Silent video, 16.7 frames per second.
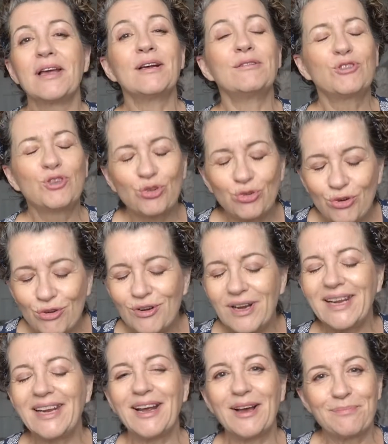
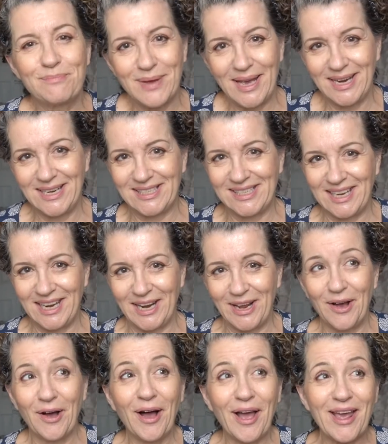Truly amazing.
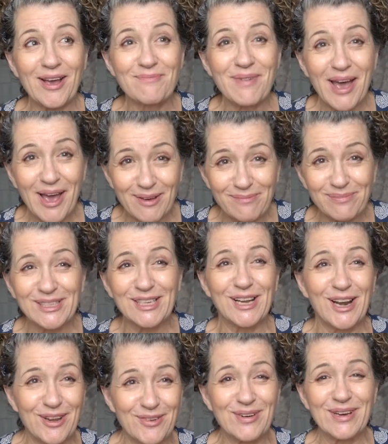I am
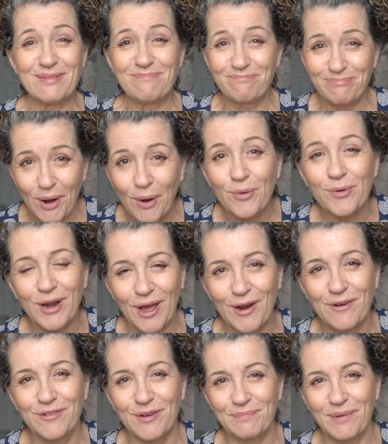absolutely bowled
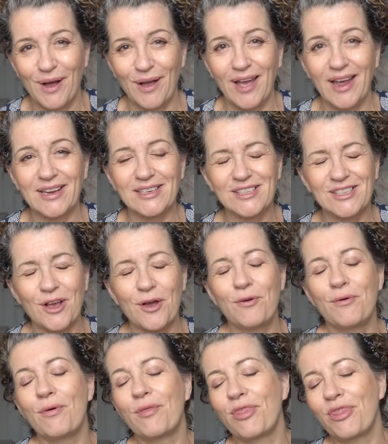over by it.
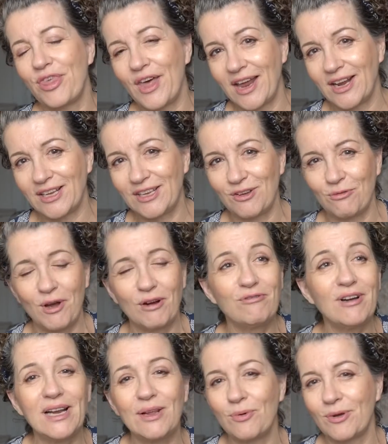So thank you. I
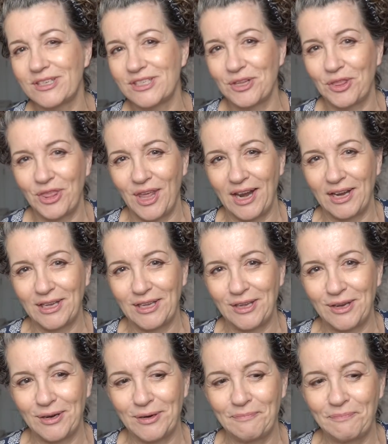really want to thank
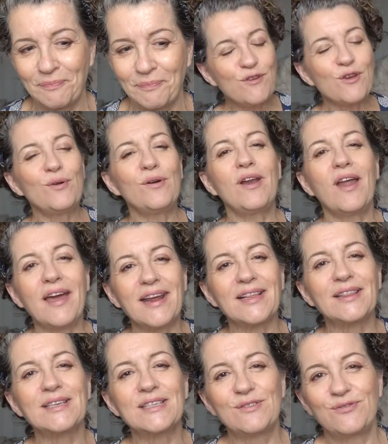you. If you
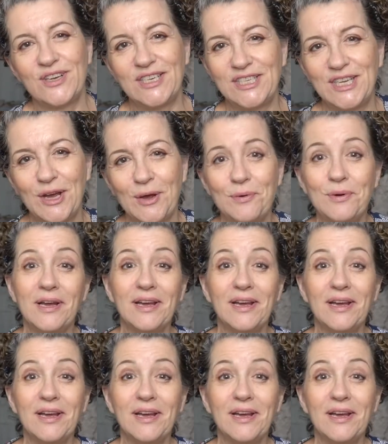like this video,